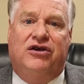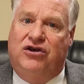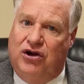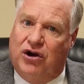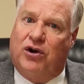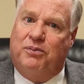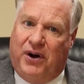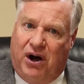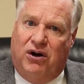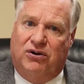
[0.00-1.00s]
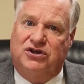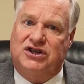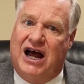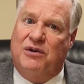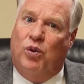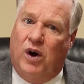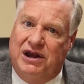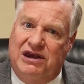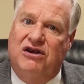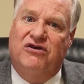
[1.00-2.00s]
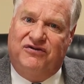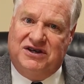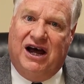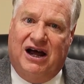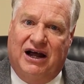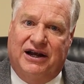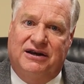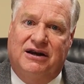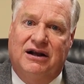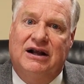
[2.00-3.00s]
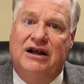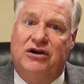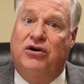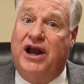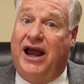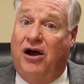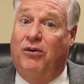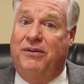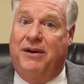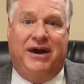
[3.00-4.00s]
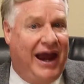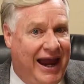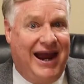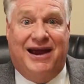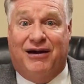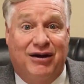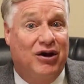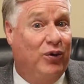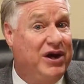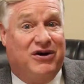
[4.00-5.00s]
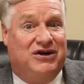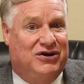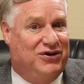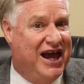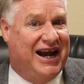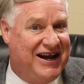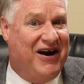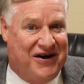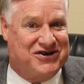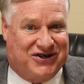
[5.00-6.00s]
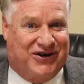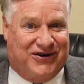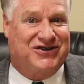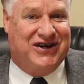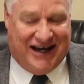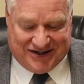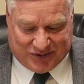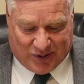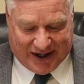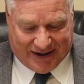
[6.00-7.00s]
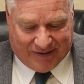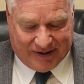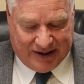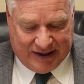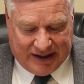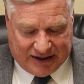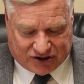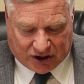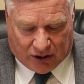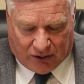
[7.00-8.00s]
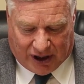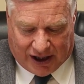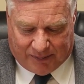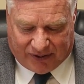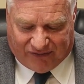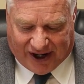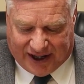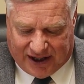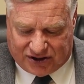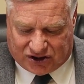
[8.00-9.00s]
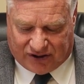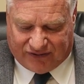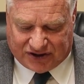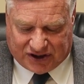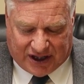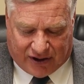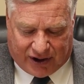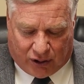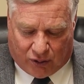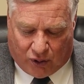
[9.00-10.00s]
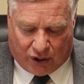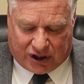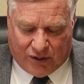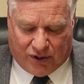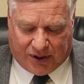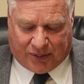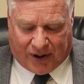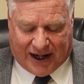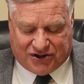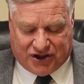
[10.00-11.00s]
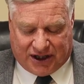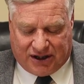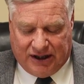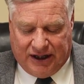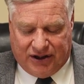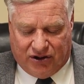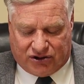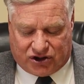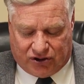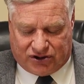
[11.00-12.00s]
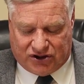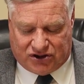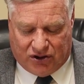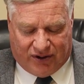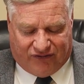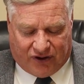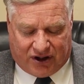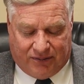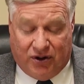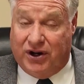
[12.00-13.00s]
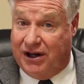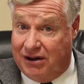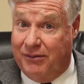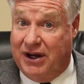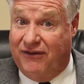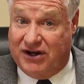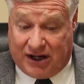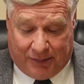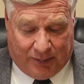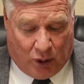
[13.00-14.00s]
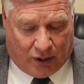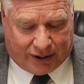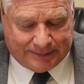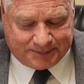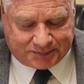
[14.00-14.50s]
your post on what you've done could help maybe, hey, we could do that at our church as well. So, uh, providing a service in the area or working with a project your church is doing for the community. Let me give you a couple more.